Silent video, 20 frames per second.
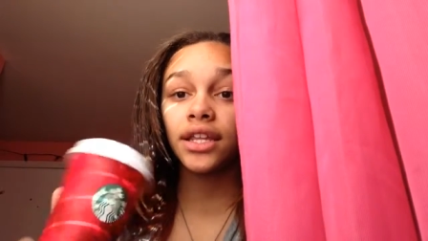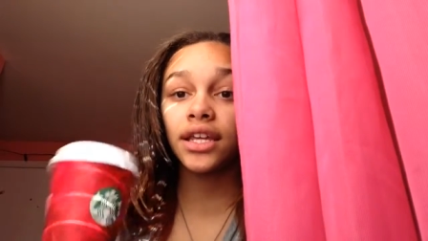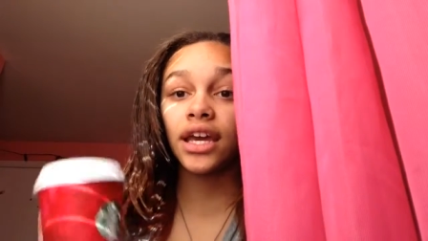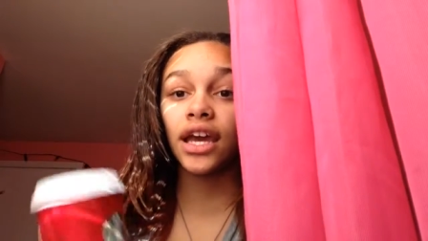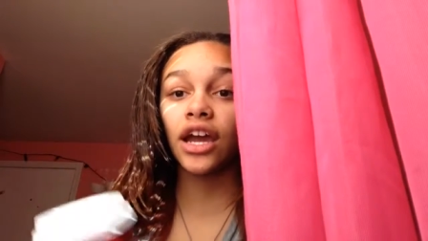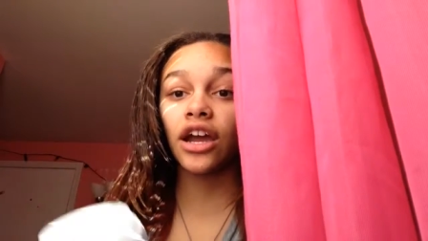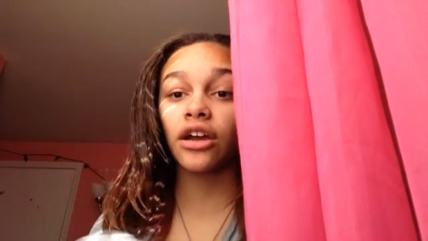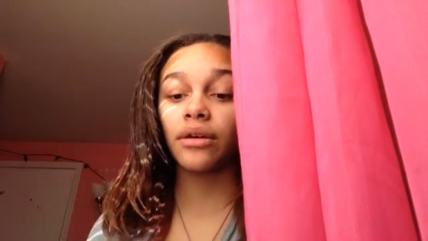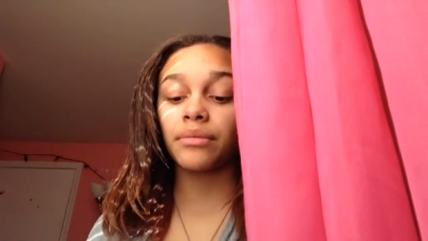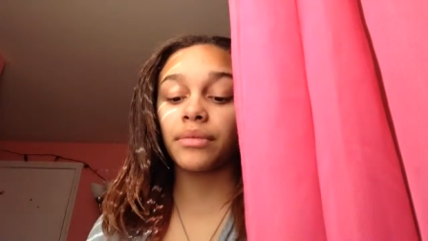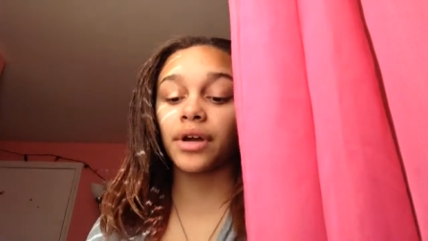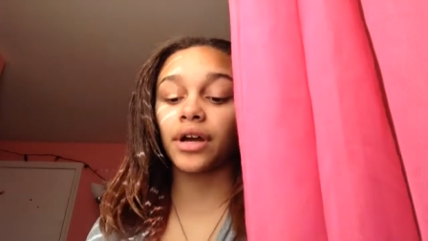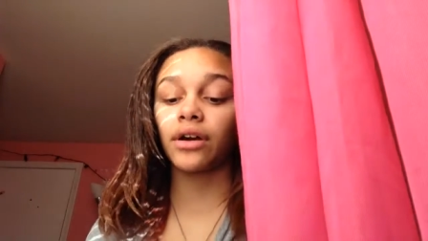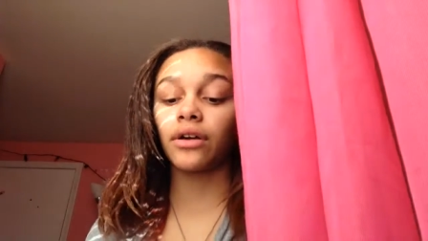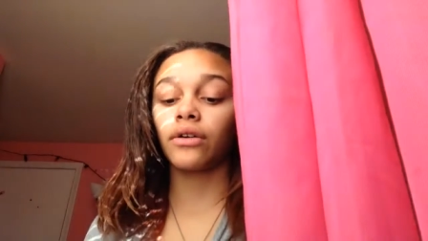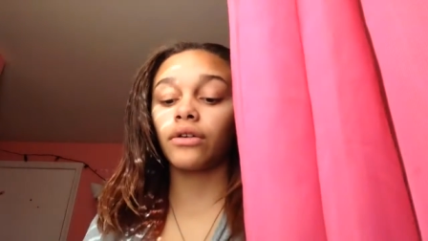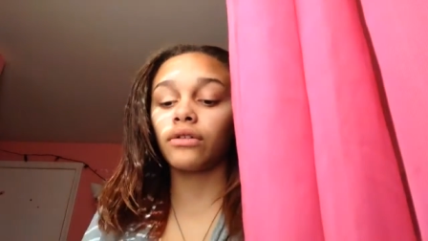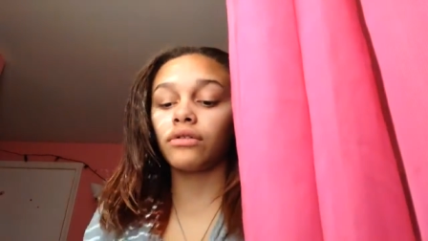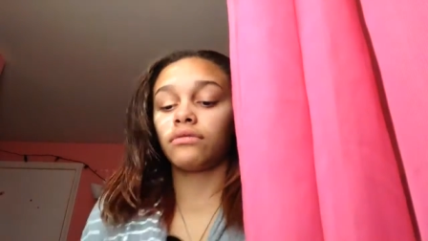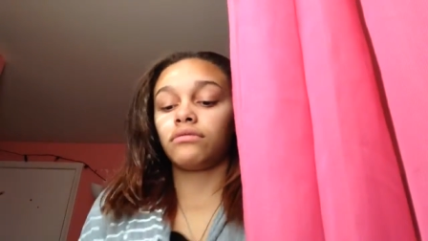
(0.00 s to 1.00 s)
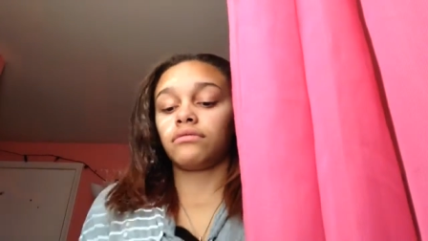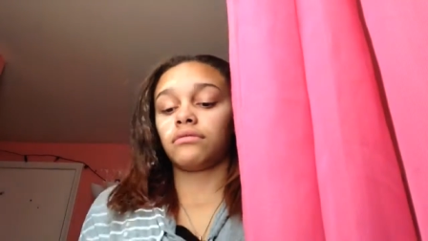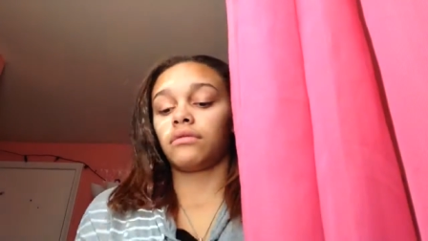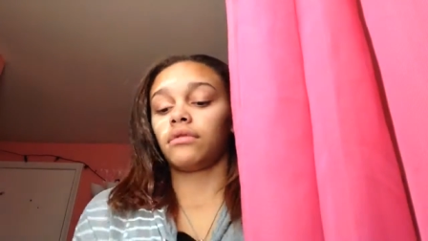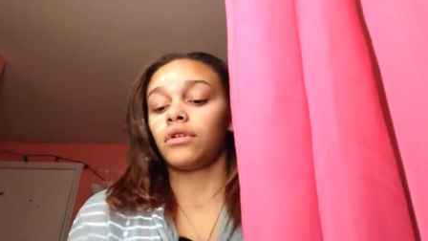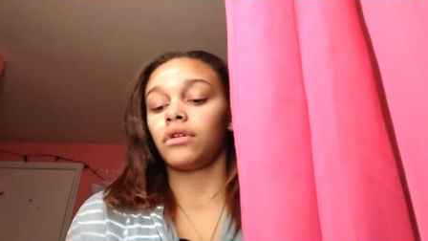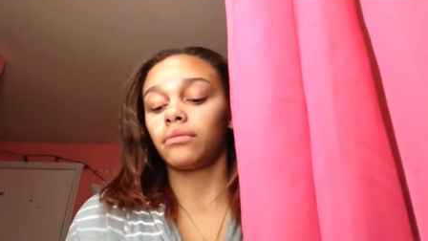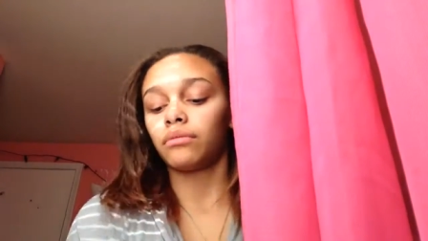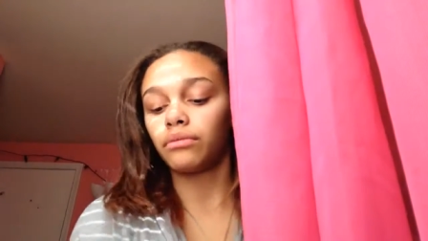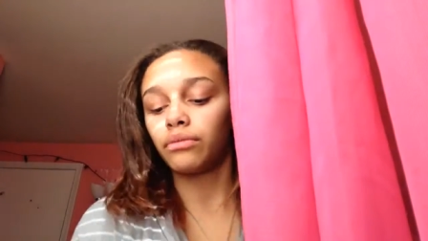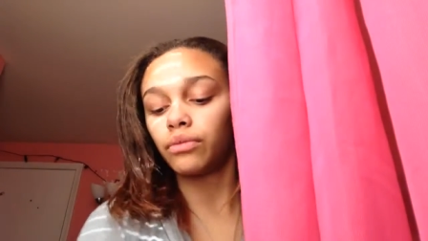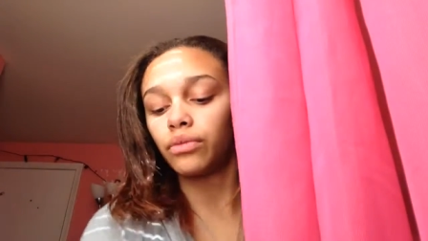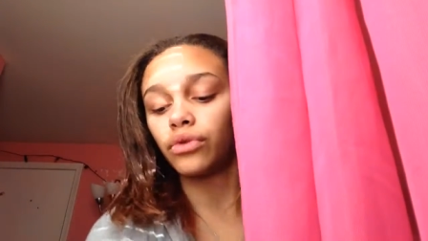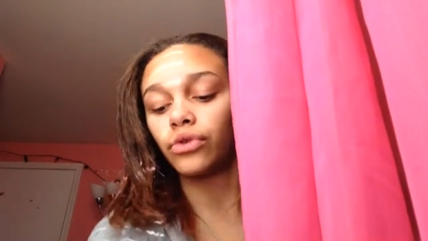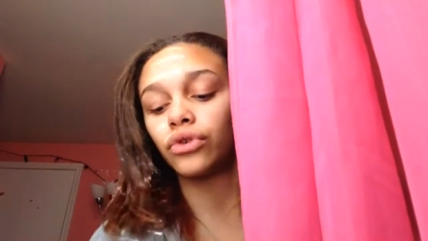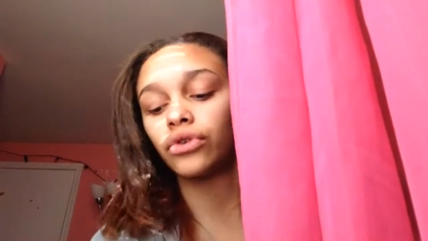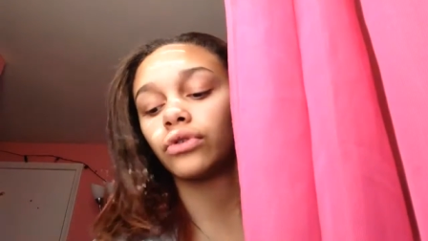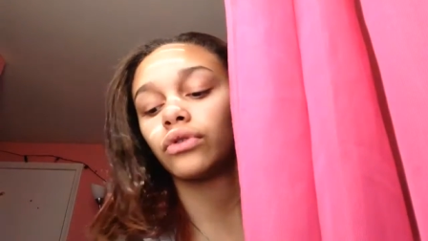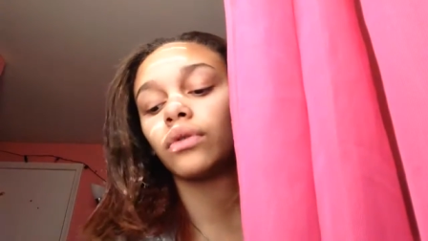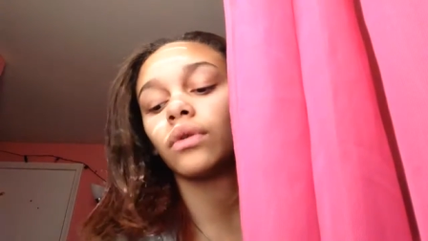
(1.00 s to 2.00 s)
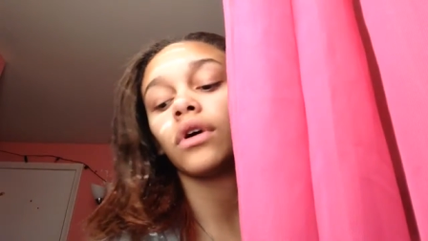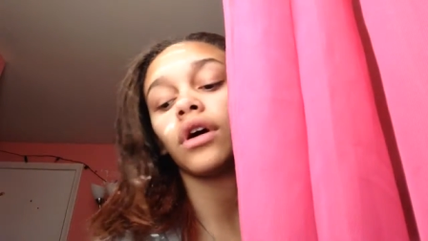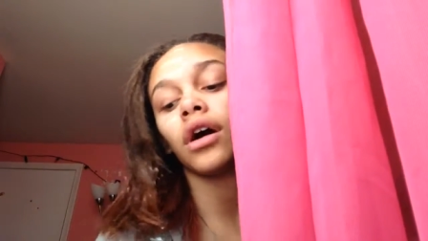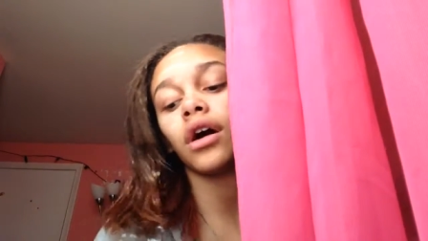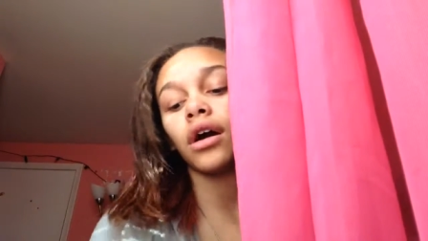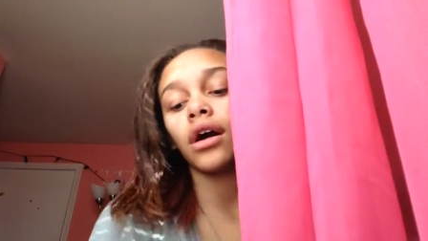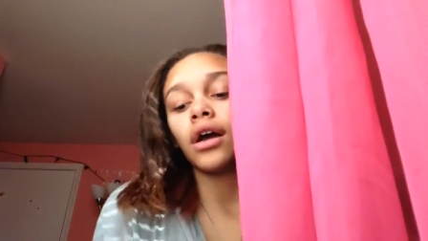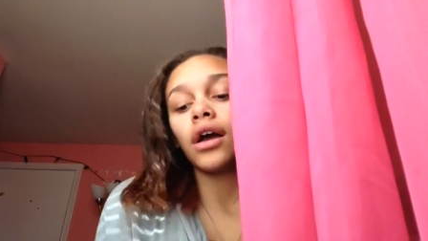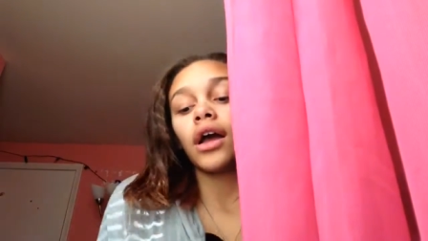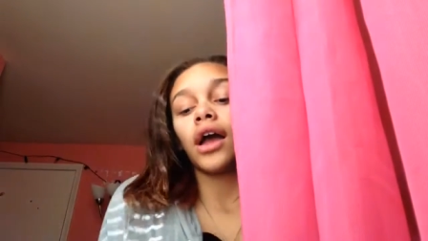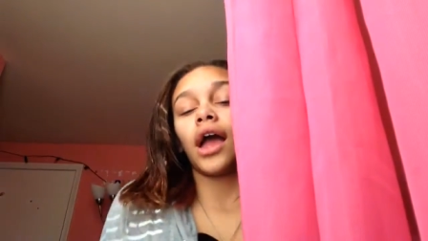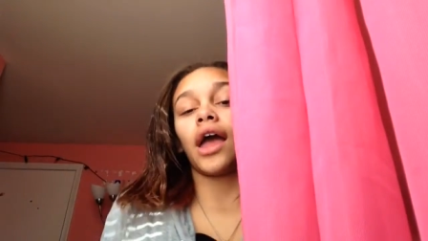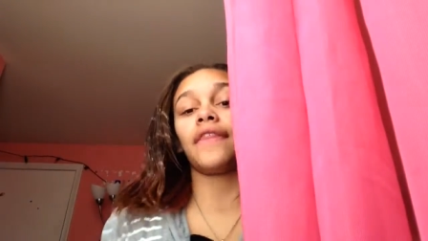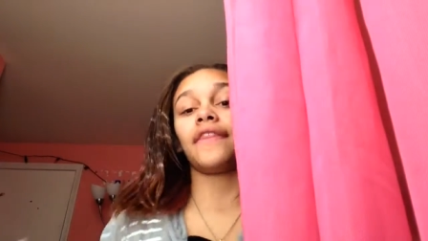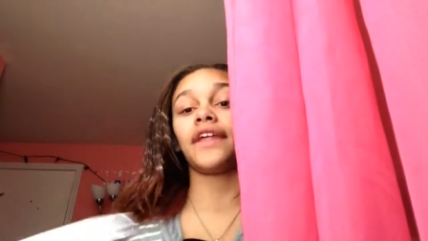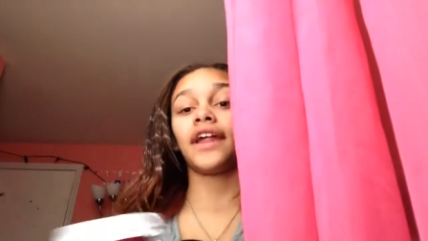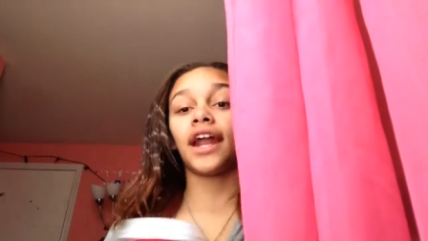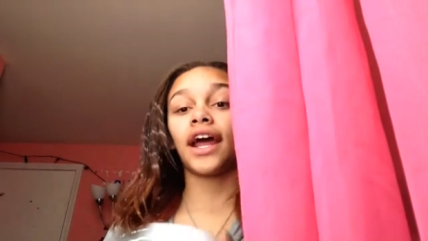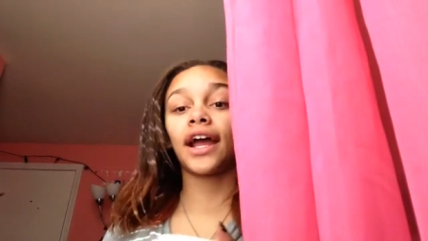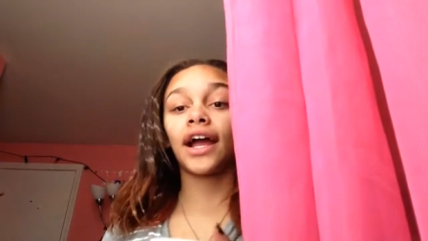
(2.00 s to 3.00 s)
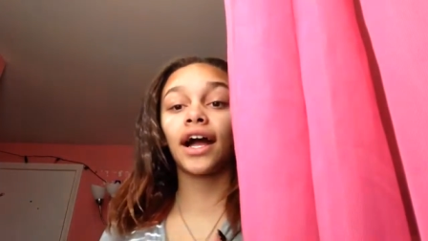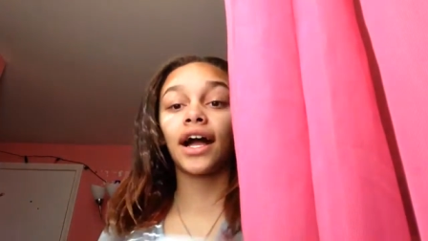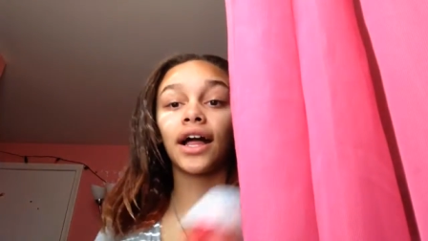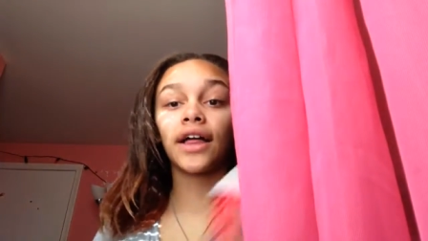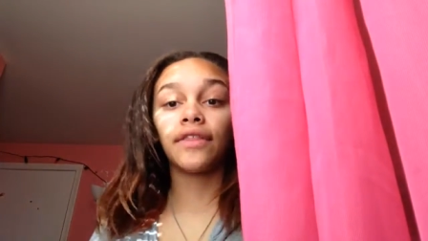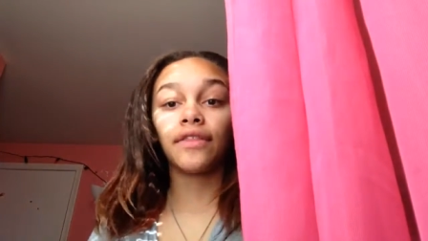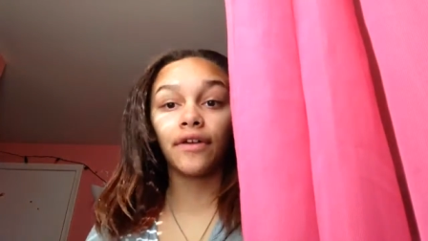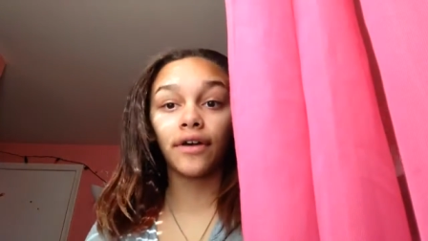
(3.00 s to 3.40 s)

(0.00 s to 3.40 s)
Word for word: caramel brew and then I got